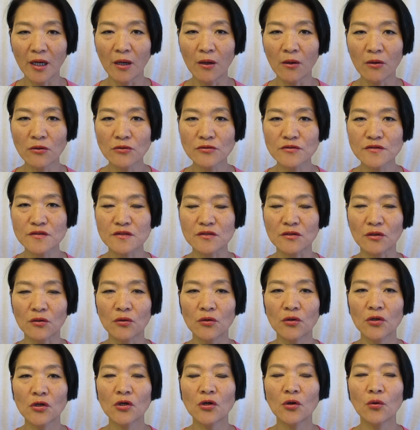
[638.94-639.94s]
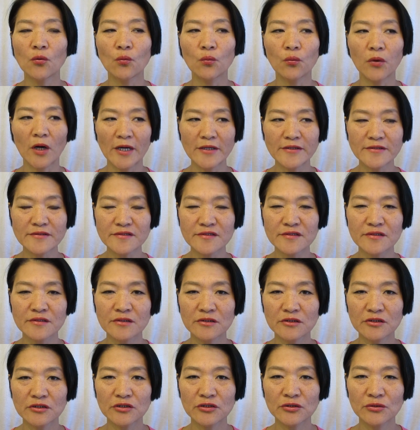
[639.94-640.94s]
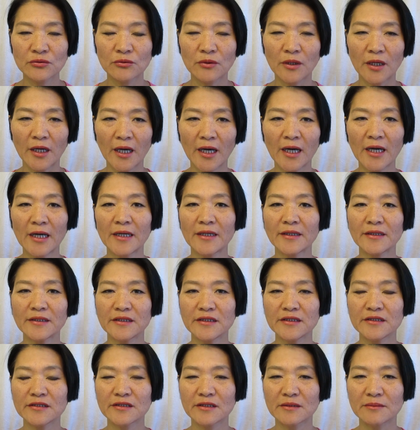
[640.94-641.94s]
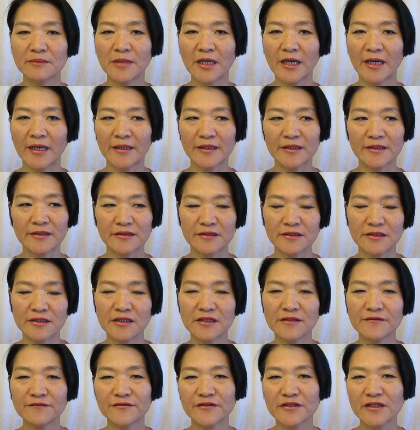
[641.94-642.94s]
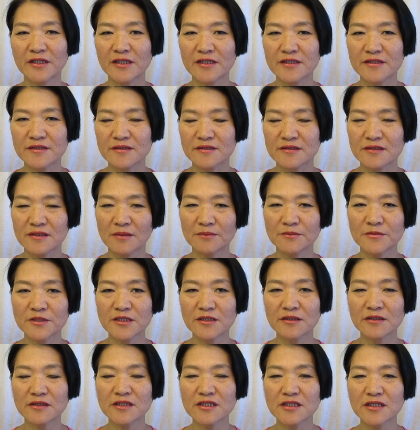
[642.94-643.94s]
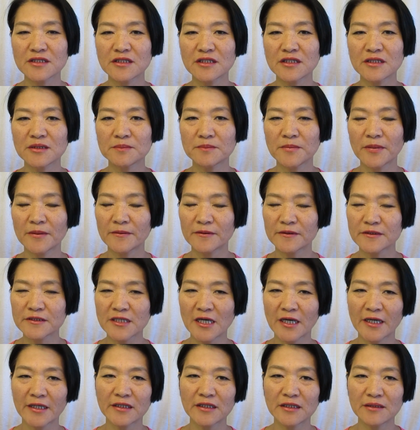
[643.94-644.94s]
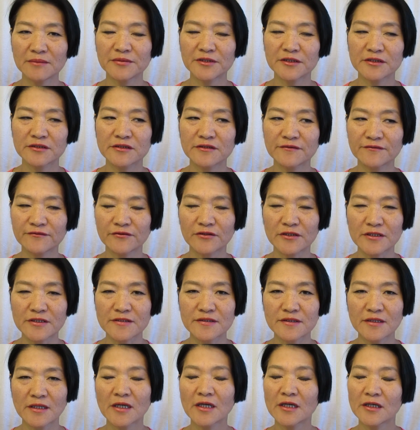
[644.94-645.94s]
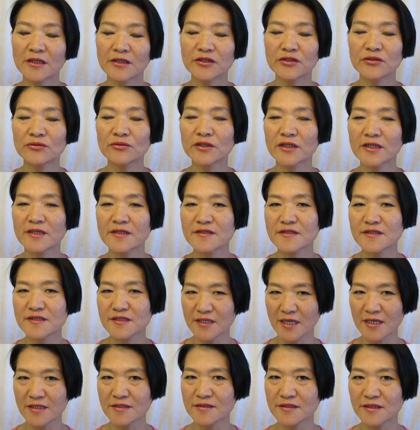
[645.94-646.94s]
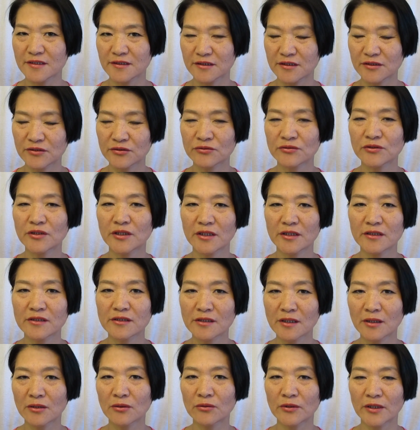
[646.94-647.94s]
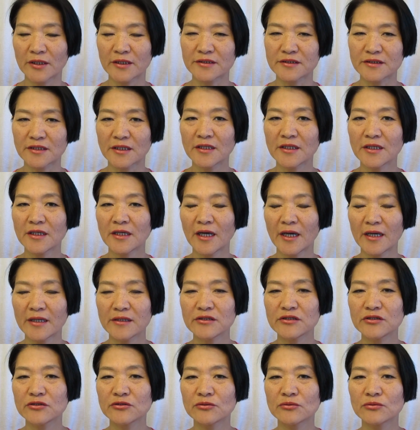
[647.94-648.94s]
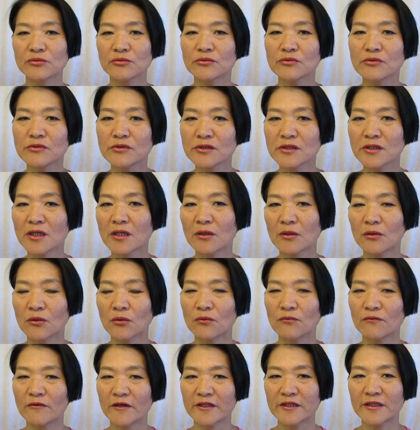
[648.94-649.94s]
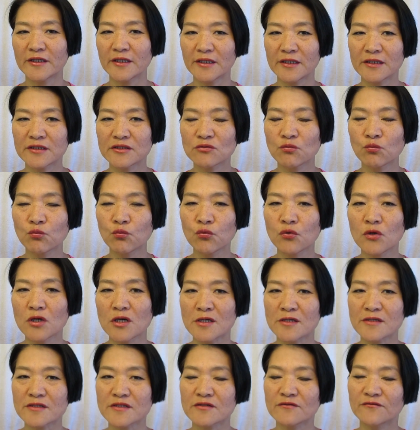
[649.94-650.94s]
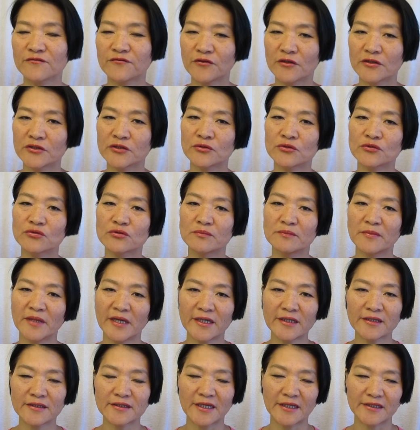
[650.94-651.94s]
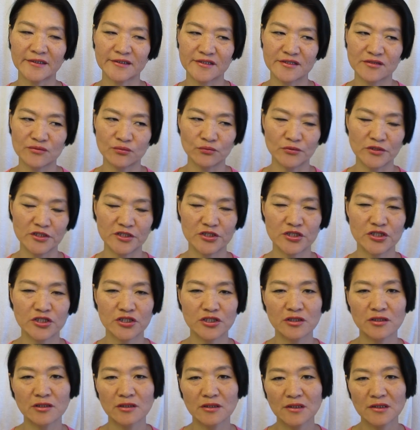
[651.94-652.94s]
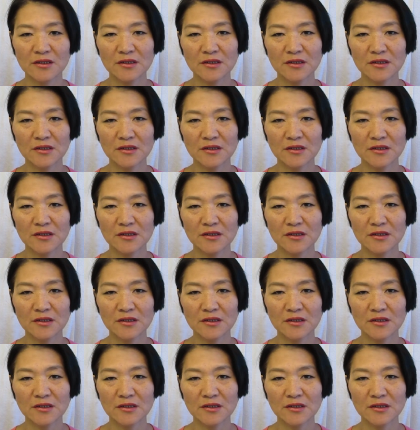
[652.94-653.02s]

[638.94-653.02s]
also, once you are in the market, if there is something teeny tiny bit difference, you can sense it, you can know it, and you know whether it was for you to make that switch